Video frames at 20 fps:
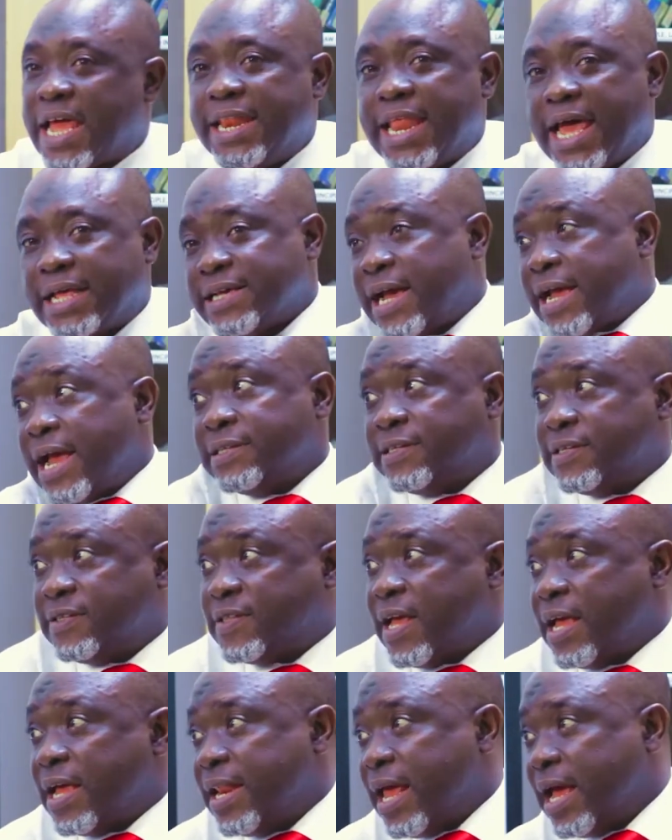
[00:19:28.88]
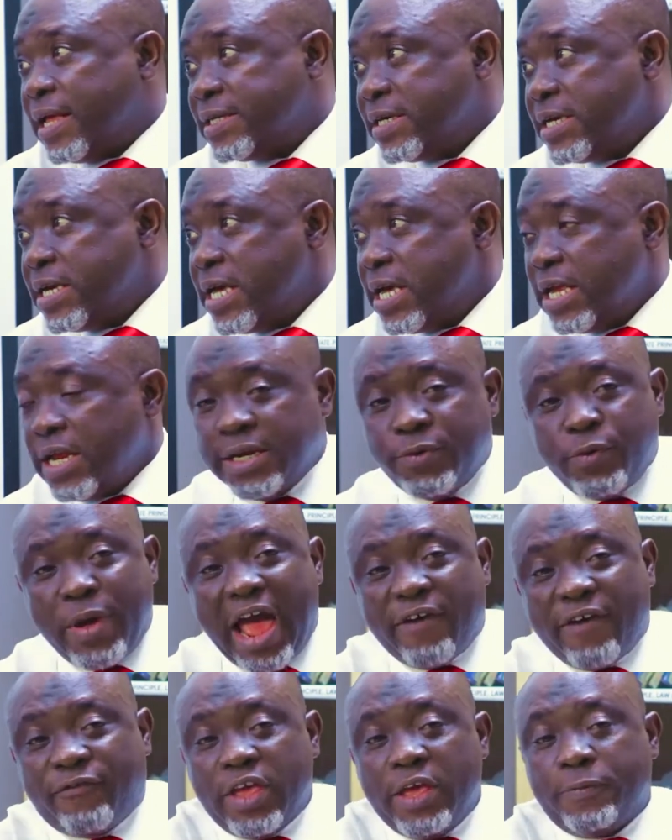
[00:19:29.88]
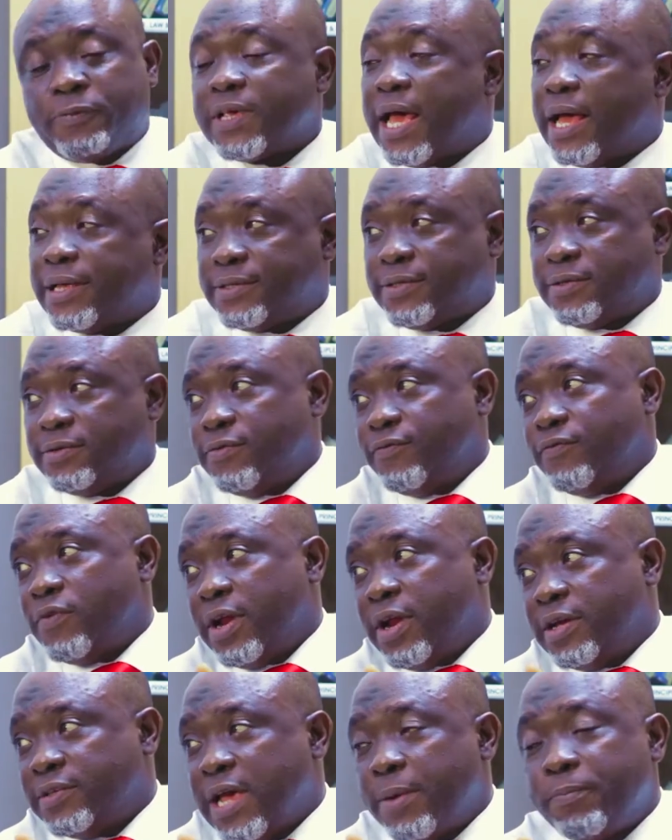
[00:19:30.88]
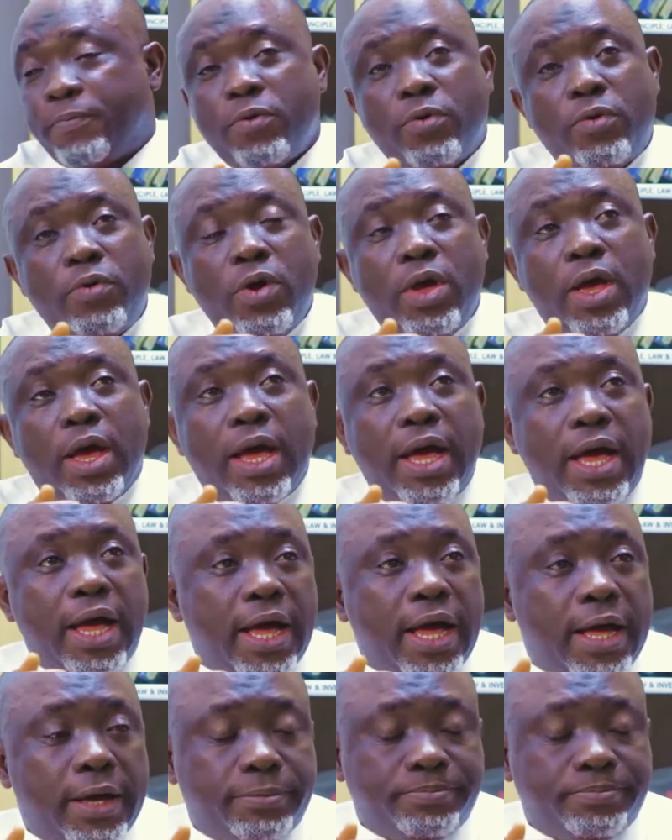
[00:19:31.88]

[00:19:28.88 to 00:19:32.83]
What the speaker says: various standards, accounting standards. We have IPSAS, for example,